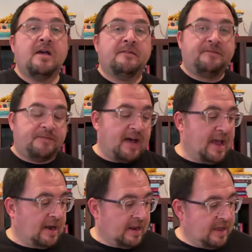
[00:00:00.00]

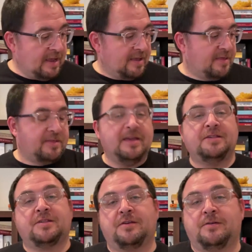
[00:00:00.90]
Finally,
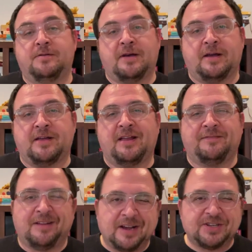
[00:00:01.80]
these two are kind
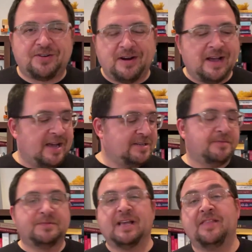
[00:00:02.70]
of luxury
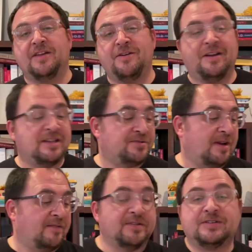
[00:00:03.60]
items, and they're not as
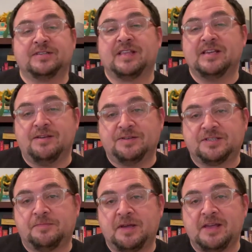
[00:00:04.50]
relevant as they
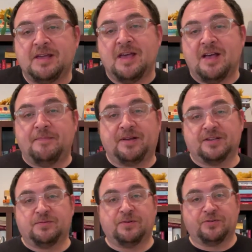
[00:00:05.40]
used to be
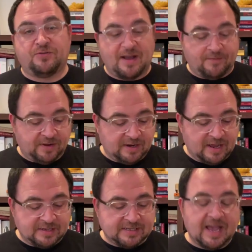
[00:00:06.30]
because we're all traveling
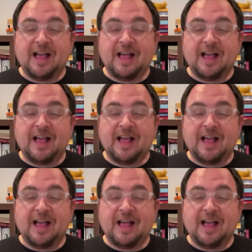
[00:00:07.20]
less.